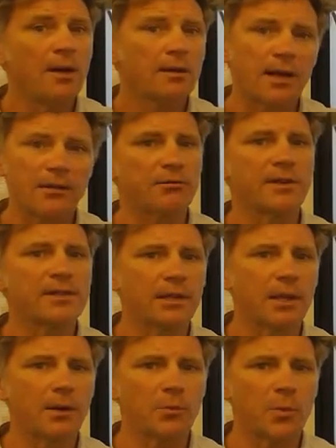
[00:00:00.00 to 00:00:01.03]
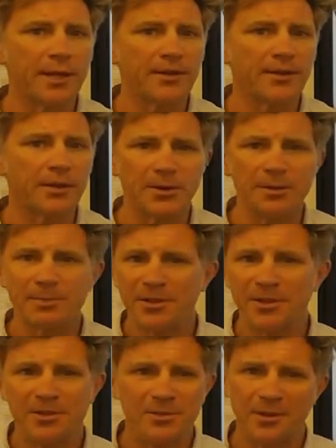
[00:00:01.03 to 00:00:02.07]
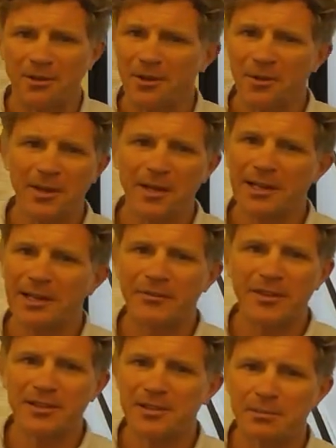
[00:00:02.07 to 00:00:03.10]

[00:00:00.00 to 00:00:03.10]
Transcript: Now, the reason they're in week 2 is because the longer we leave this,